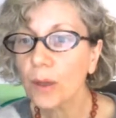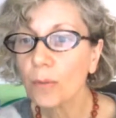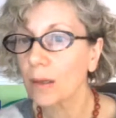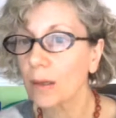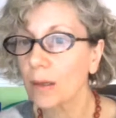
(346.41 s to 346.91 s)

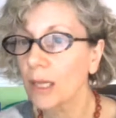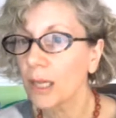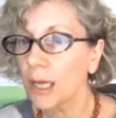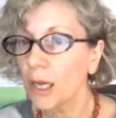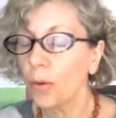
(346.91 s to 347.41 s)
Well,
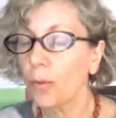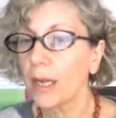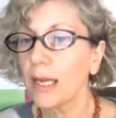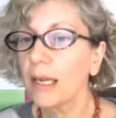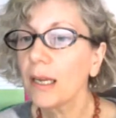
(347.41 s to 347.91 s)

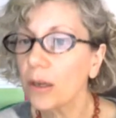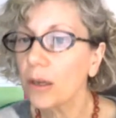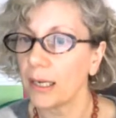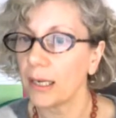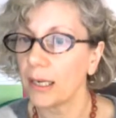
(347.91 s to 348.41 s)
in a
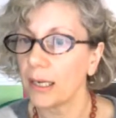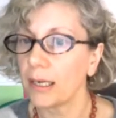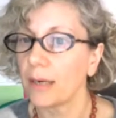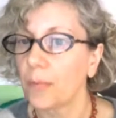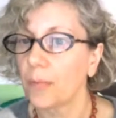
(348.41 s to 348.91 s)
learning
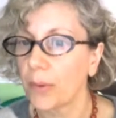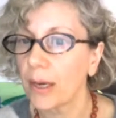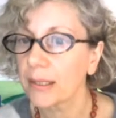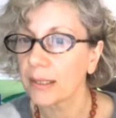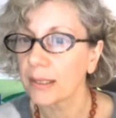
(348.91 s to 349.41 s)

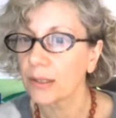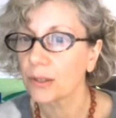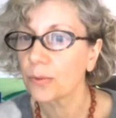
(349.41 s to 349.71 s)
process,